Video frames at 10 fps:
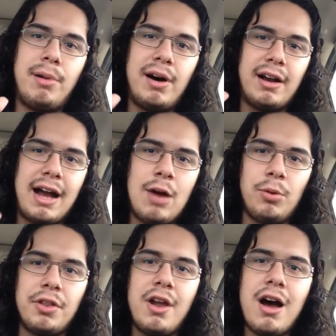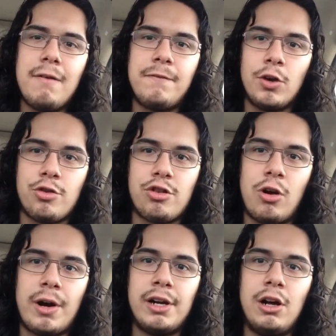but I will not feel
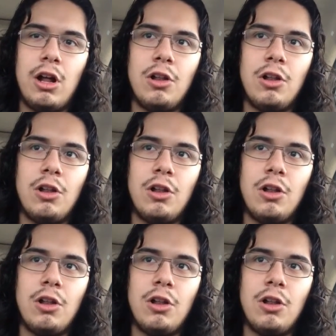sorry